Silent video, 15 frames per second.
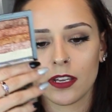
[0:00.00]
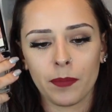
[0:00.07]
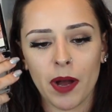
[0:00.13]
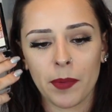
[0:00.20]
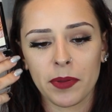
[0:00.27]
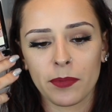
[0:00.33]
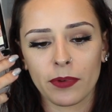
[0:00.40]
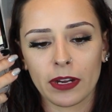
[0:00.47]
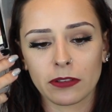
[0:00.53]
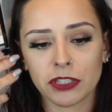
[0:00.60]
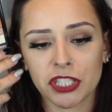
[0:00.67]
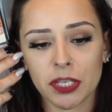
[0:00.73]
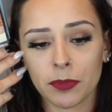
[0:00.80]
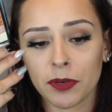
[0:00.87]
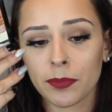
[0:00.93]
Bobbi Brown
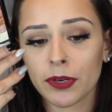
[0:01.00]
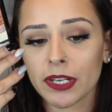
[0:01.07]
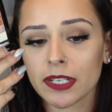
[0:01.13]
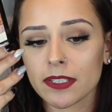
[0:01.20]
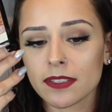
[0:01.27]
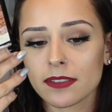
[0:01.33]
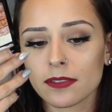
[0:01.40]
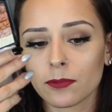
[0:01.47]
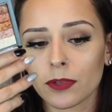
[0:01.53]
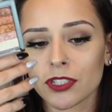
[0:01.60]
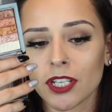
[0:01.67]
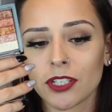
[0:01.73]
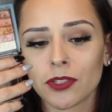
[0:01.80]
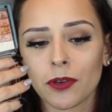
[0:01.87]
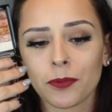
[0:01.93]
Shimmer Bricks, which
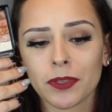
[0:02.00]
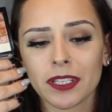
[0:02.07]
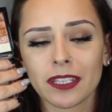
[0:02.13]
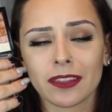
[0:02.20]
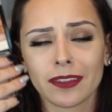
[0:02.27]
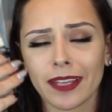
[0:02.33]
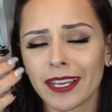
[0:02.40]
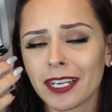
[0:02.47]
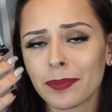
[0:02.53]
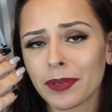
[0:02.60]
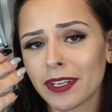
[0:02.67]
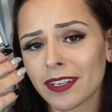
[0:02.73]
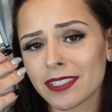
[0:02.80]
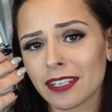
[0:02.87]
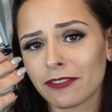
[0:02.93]
I don't really like
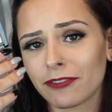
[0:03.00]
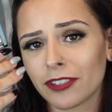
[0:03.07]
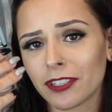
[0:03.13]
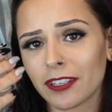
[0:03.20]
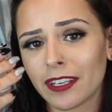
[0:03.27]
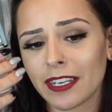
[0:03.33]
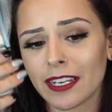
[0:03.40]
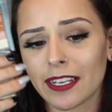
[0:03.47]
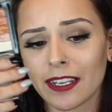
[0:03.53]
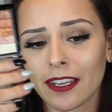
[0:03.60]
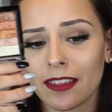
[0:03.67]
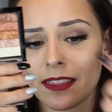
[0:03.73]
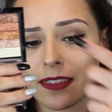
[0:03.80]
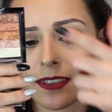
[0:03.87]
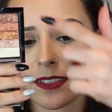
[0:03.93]
because I feel like
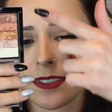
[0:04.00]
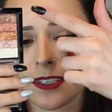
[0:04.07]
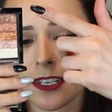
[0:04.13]
this